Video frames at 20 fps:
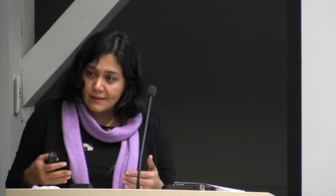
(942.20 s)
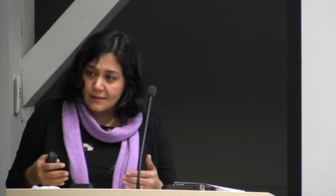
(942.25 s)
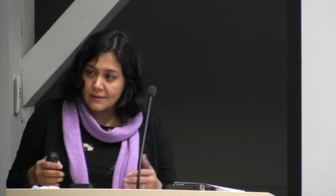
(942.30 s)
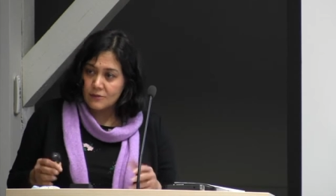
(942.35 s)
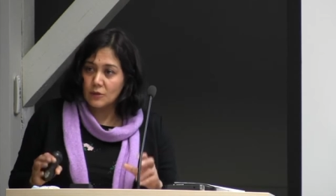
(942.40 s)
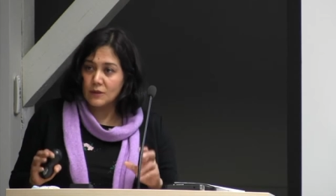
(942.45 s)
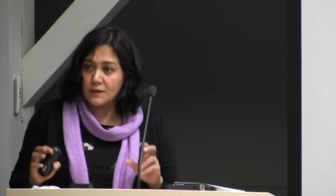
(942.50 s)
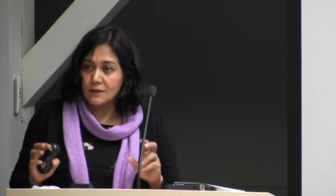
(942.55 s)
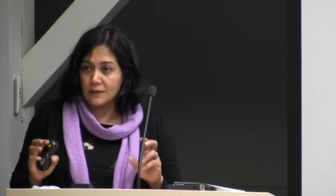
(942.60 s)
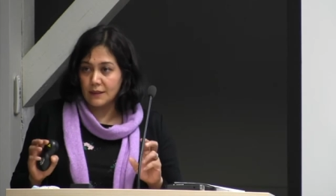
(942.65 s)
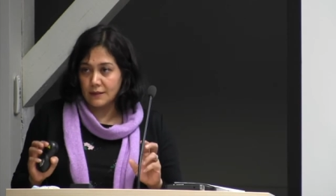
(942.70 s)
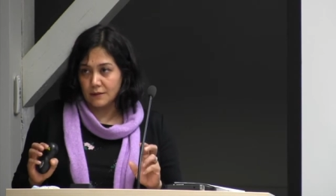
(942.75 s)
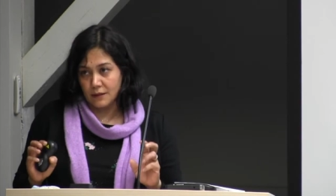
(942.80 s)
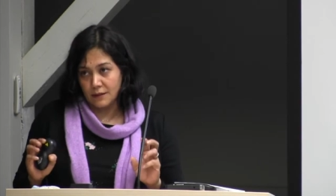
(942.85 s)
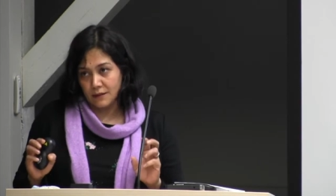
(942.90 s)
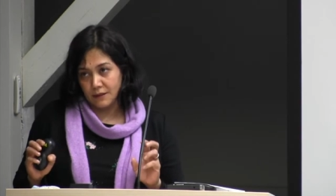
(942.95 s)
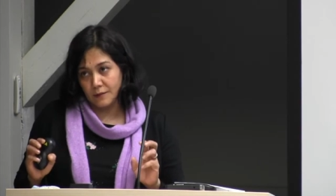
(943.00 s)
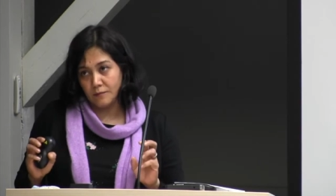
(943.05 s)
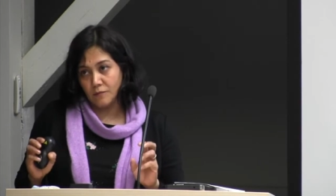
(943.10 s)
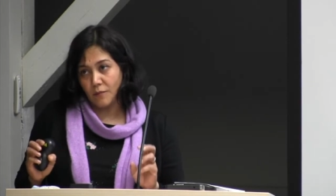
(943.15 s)
texts
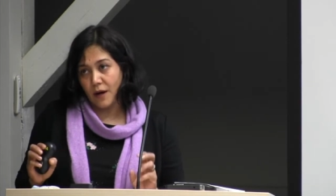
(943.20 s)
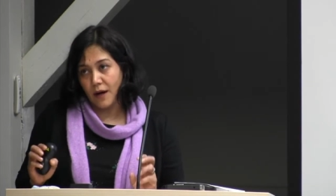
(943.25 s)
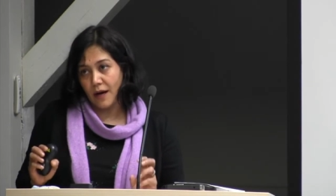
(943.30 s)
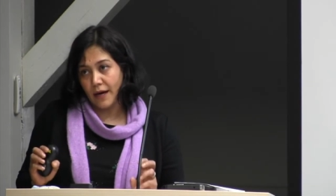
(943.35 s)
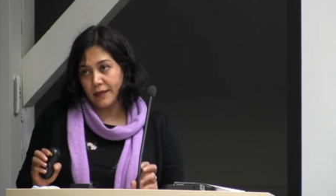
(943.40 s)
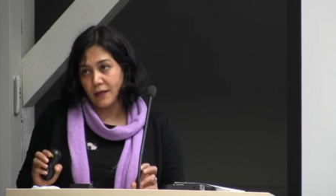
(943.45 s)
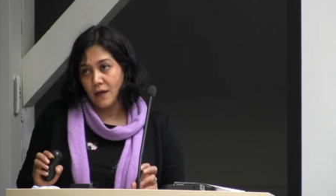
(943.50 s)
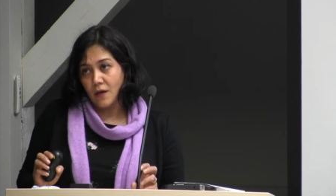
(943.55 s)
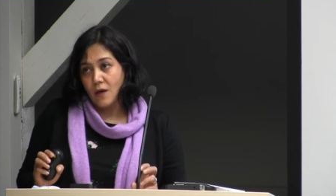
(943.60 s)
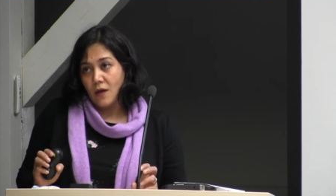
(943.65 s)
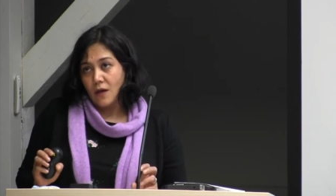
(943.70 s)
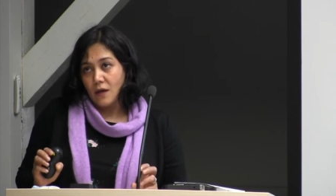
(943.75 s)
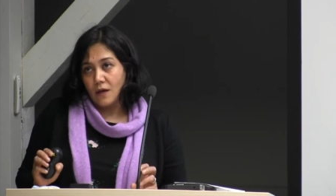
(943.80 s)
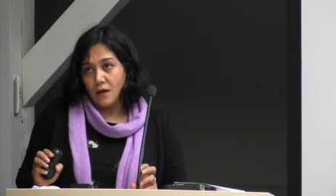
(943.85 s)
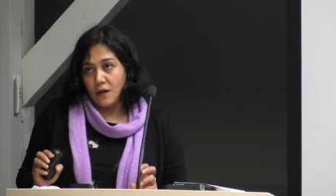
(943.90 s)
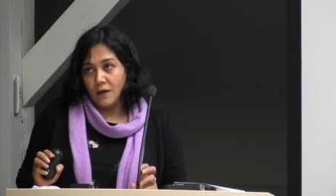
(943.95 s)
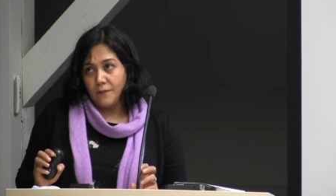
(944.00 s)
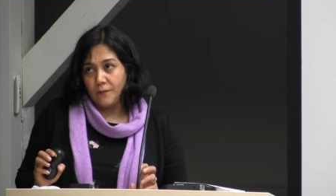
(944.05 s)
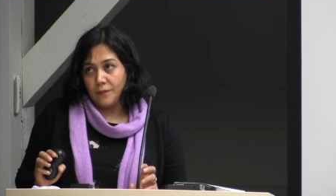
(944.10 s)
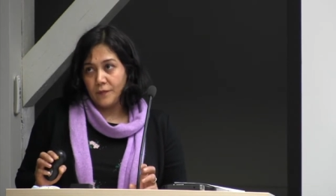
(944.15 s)
written by
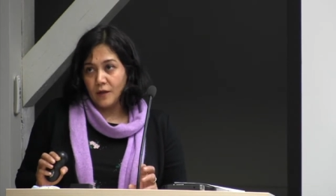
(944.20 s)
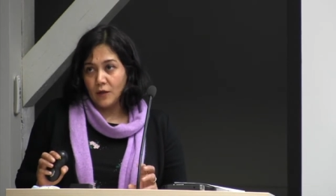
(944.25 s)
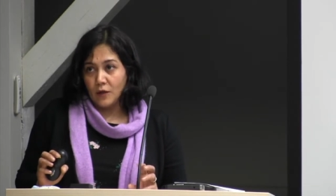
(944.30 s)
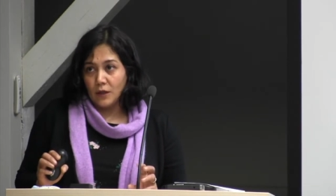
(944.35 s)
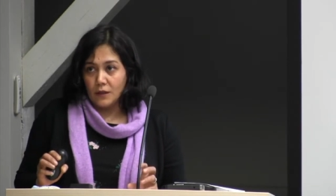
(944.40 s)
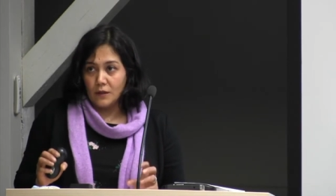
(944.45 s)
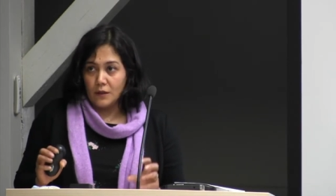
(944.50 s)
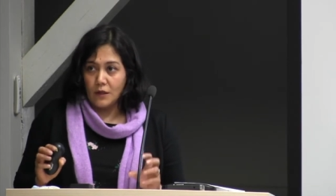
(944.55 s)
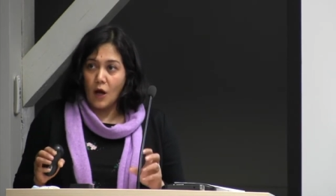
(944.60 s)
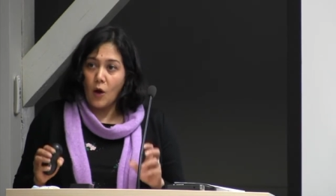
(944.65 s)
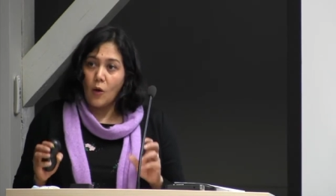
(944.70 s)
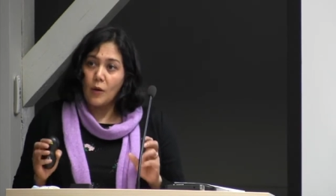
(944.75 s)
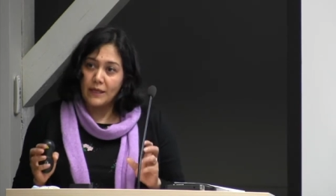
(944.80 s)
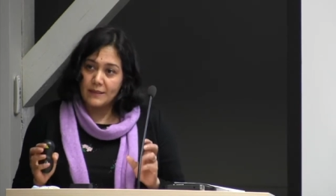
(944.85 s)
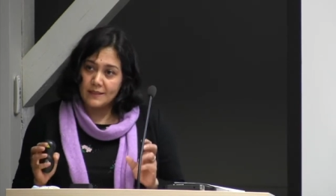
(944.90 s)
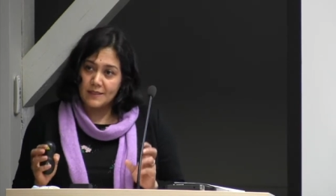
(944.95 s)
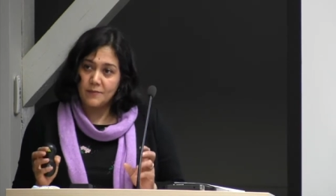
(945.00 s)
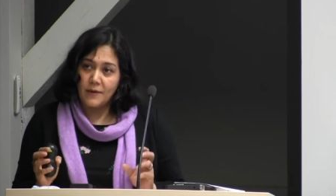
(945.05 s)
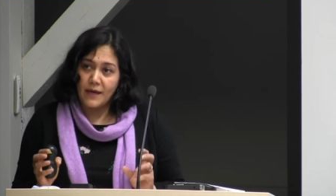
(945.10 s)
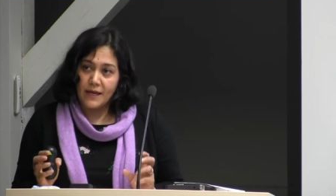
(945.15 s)
law
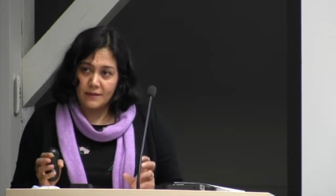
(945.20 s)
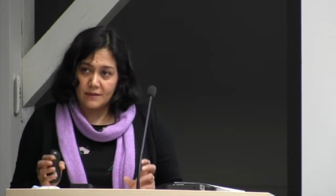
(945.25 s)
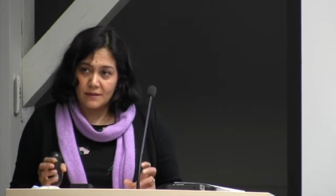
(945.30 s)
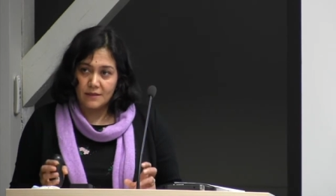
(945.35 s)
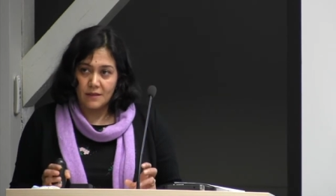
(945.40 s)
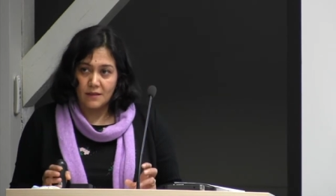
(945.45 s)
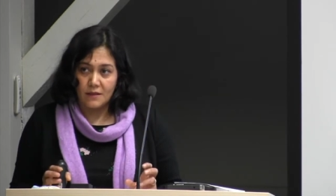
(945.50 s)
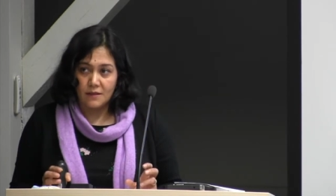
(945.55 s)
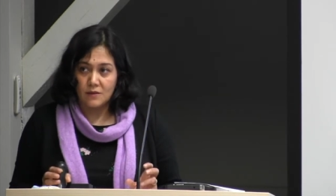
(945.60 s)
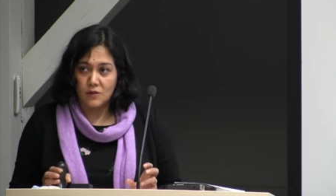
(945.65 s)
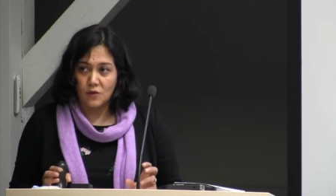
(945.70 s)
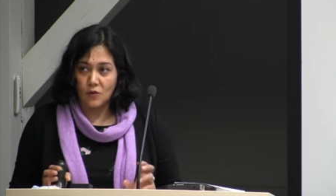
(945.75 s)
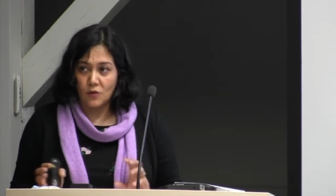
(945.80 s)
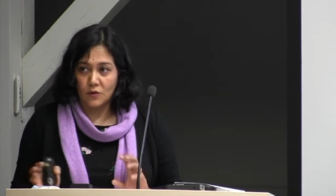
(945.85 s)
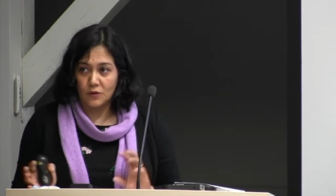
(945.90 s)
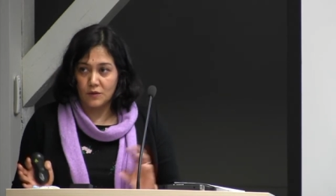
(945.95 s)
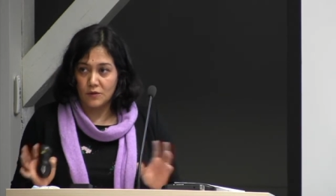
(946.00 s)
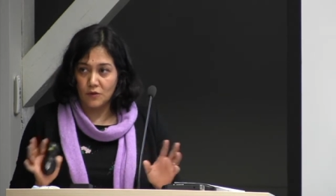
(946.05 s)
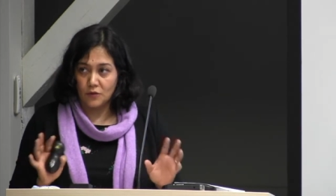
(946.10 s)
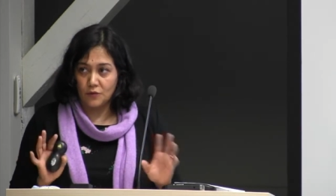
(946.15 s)
experts.
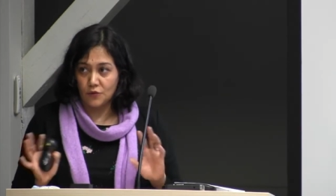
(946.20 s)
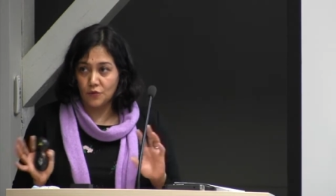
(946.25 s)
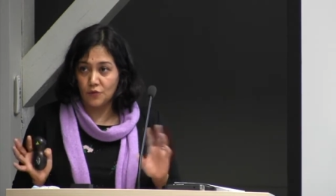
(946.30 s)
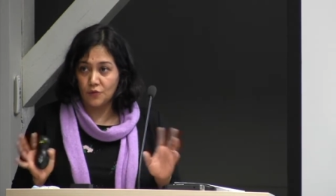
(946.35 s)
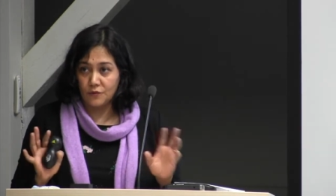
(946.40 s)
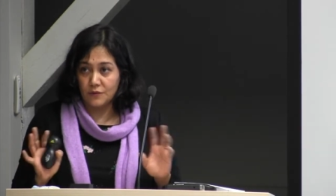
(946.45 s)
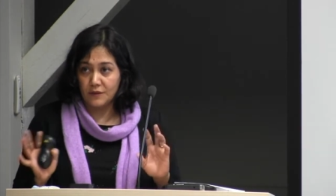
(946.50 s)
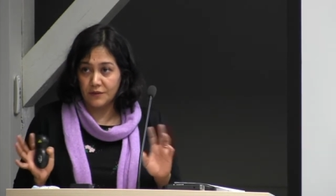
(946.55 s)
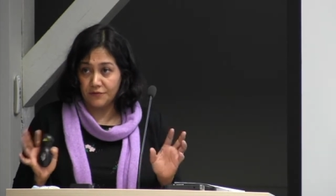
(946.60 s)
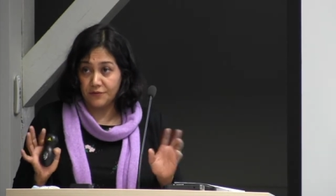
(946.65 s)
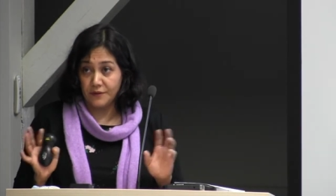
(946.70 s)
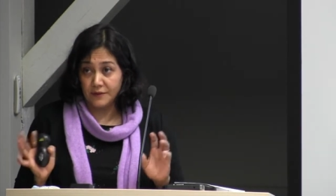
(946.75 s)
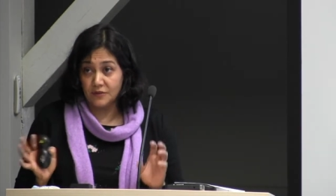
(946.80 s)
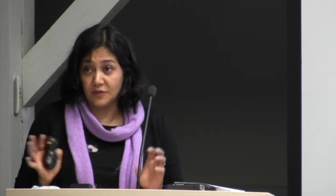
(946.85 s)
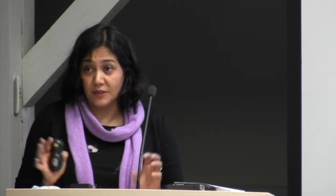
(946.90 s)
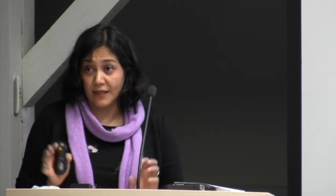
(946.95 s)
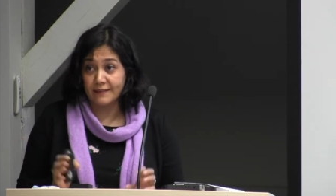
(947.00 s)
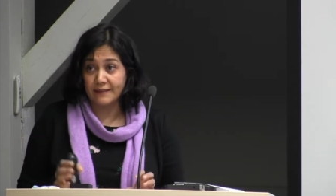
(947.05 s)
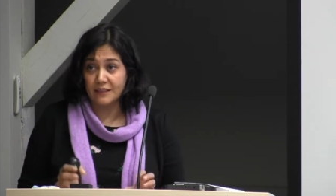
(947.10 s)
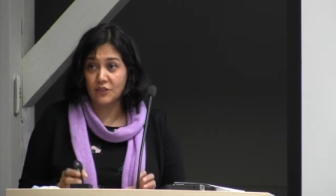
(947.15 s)
So two
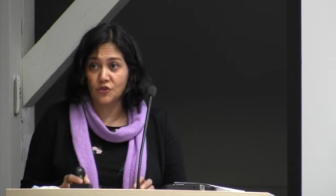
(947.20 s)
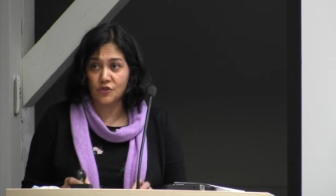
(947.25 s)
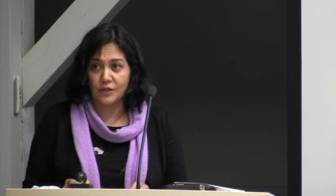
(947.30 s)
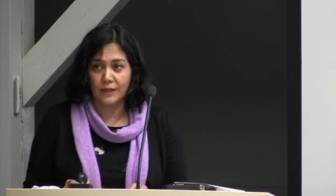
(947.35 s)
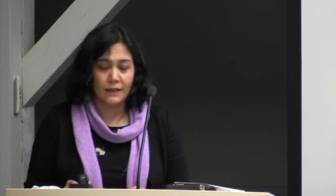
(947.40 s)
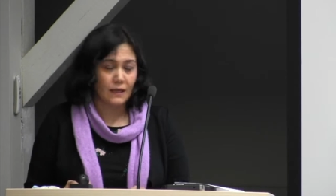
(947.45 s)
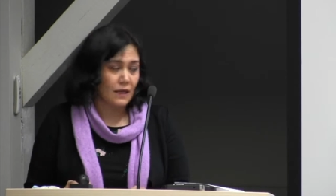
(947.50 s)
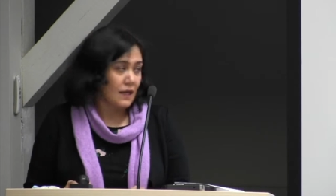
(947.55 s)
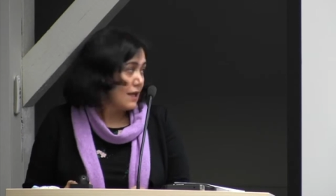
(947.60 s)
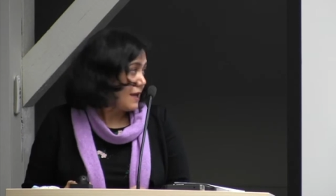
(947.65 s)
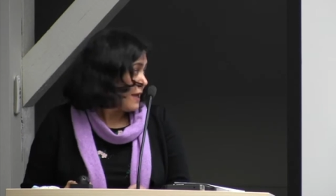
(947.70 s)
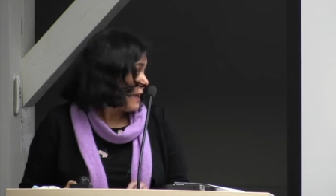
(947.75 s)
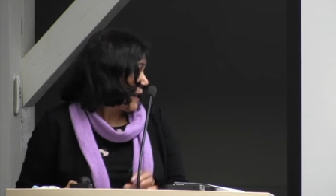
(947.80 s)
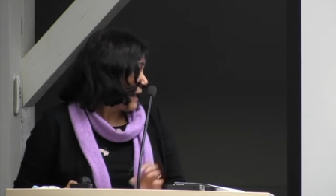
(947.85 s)
different traditions.